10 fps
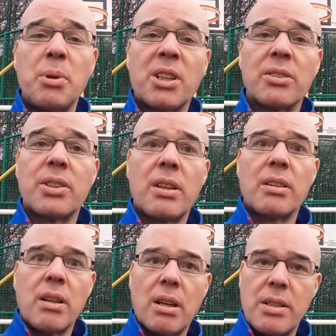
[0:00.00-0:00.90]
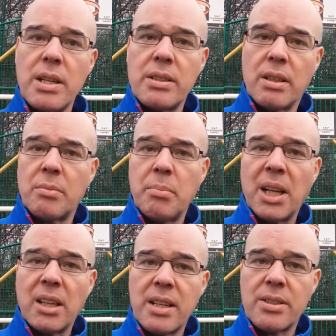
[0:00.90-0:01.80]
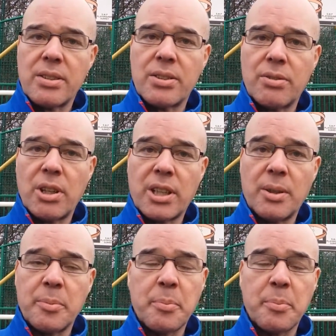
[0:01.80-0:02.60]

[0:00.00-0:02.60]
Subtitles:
to be considered a decent middle distance runner.